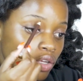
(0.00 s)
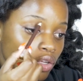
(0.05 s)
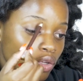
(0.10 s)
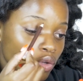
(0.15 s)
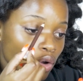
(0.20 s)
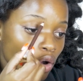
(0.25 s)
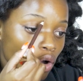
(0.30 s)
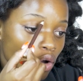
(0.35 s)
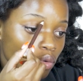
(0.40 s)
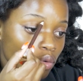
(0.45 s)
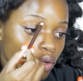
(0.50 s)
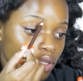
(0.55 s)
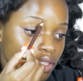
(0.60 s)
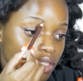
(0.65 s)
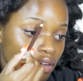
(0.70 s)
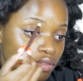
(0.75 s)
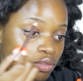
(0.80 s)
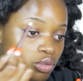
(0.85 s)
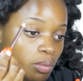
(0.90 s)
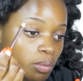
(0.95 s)
You always
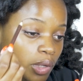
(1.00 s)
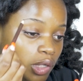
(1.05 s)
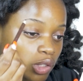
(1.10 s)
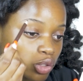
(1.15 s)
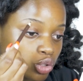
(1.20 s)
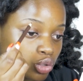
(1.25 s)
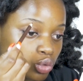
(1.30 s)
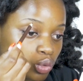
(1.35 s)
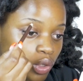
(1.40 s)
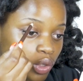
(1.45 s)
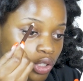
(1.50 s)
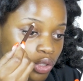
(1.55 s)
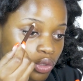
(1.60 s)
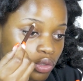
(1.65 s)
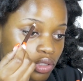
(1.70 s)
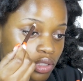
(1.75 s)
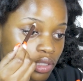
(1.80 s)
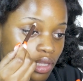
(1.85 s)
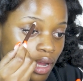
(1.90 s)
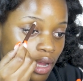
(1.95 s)
have to make sure
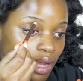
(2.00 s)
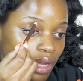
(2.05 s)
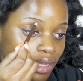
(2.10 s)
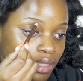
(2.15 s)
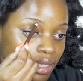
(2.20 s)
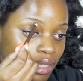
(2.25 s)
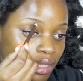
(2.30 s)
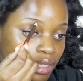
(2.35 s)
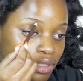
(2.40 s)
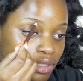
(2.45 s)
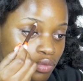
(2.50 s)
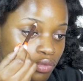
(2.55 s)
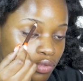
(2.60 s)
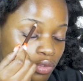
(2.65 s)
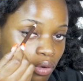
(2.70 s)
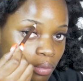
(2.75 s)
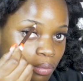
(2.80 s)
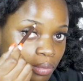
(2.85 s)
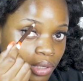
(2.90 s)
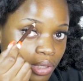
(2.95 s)
you start at least
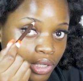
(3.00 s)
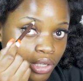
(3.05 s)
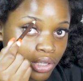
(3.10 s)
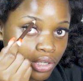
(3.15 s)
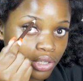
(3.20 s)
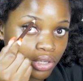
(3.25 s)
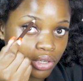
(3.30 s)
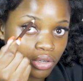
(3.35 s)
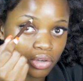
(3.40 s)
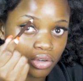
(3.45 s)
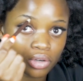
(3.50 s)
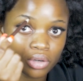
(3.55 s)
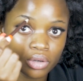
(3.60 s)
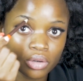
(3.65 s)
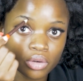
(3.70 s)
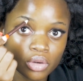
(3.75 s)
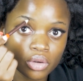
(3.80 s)
from here,